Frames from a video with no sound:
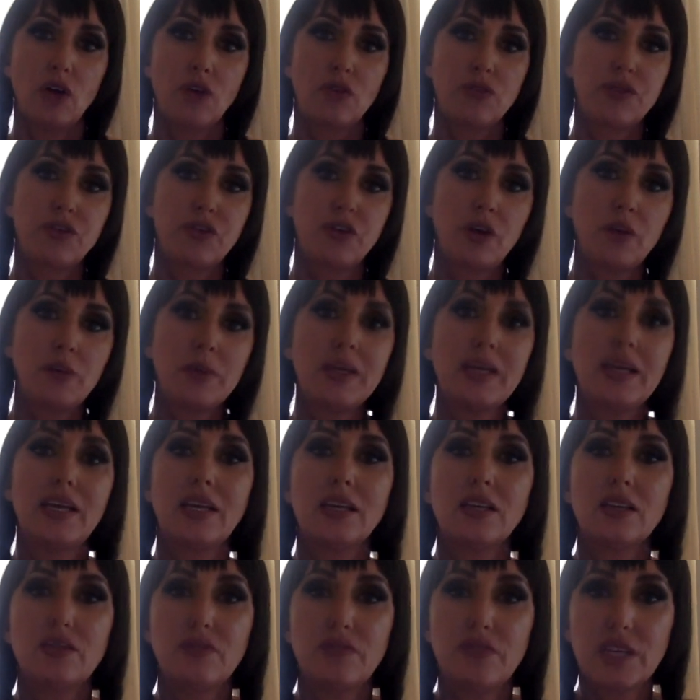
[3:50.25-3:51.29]
from an
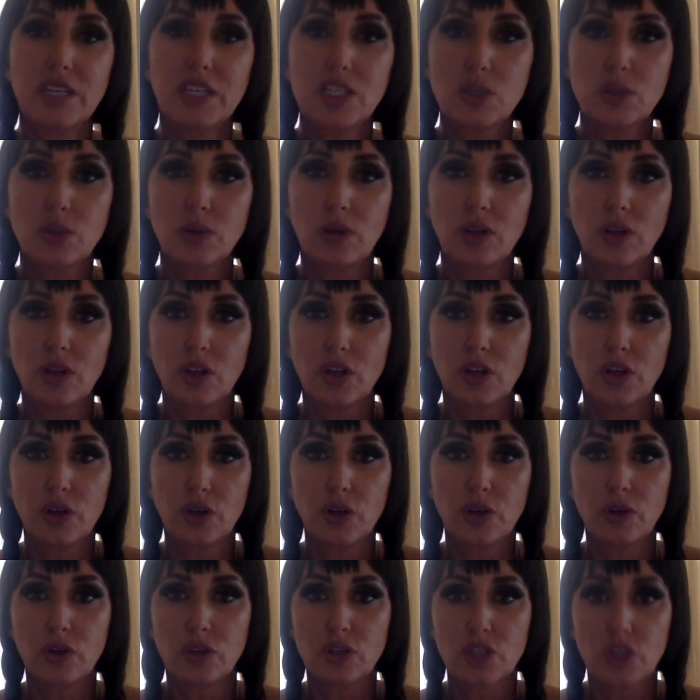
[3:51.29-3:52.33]
individual who
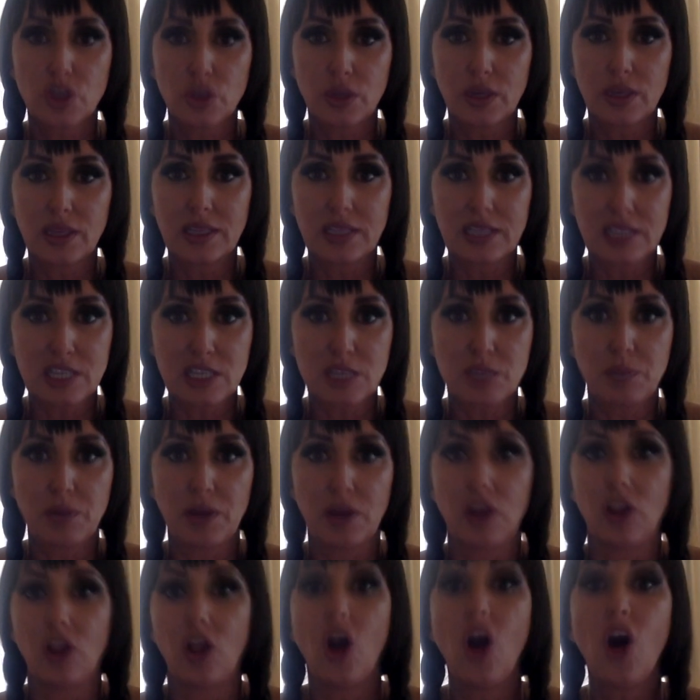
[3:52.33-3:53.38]
you're doing this
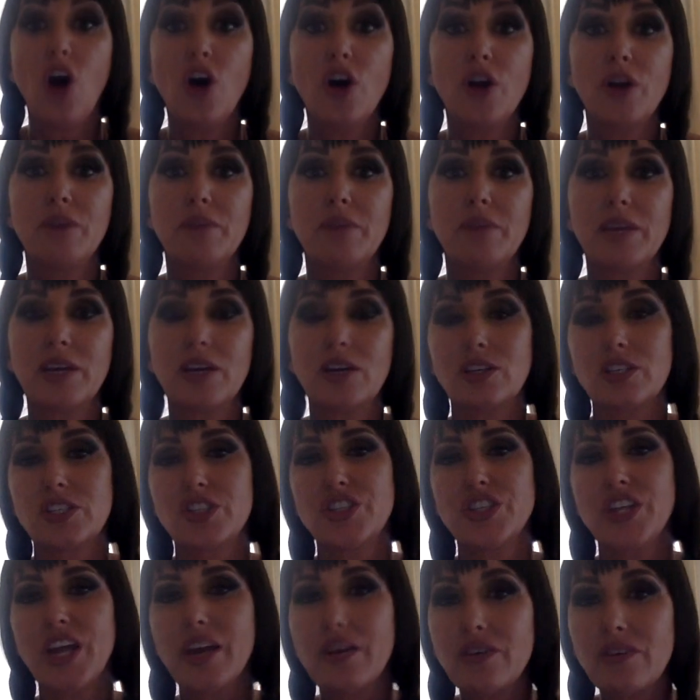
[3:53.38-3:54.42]
spell on, because
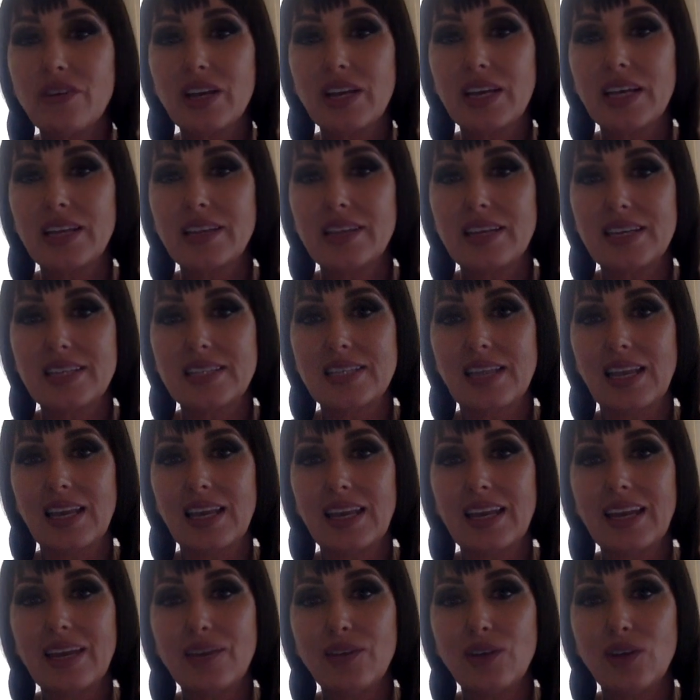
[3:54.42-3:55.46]
generally there's a
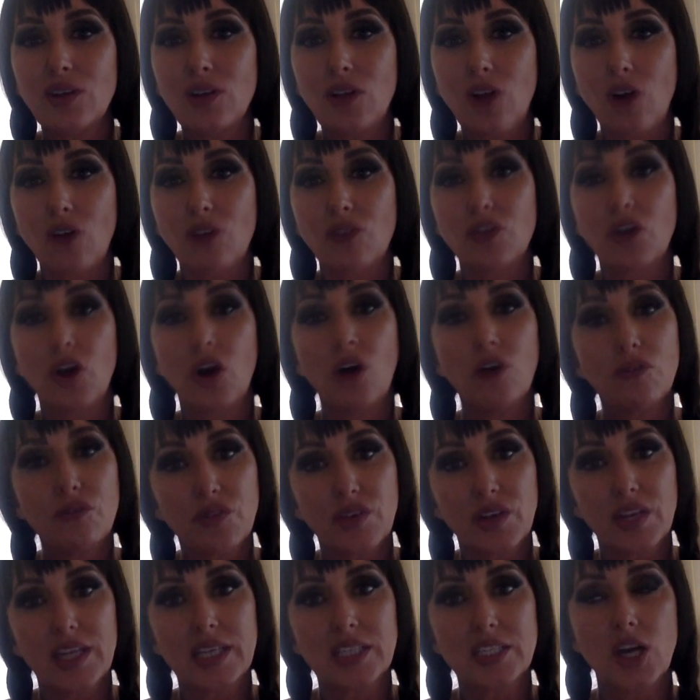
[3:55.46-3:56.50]
level of
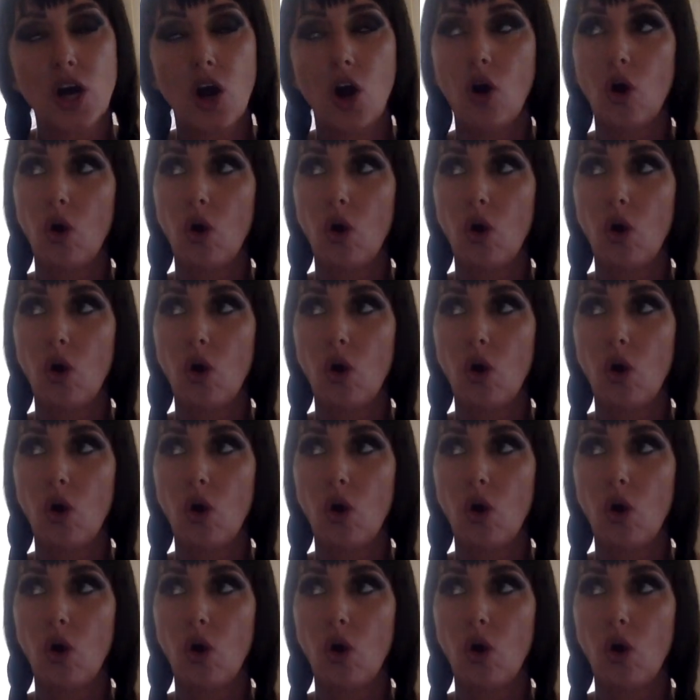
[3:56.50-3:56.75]
conflict,